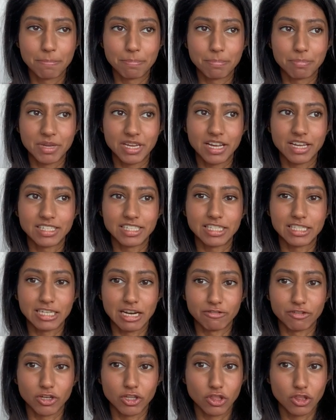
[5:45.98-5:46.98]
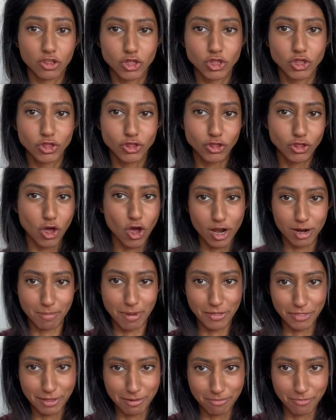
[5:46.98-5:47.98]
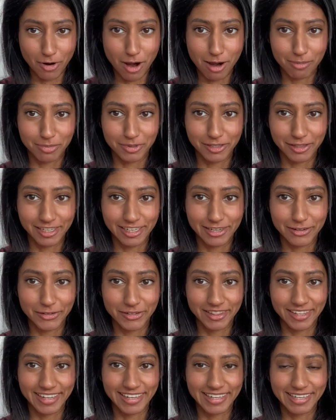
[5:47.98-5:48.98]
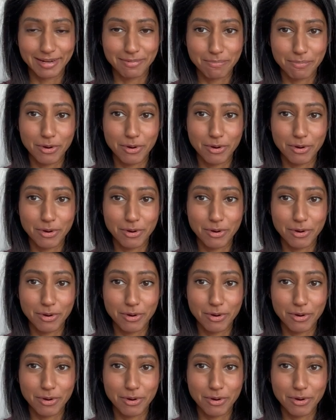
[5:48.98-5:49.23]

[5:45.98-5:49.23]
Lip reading: because he's never thought about them properly or like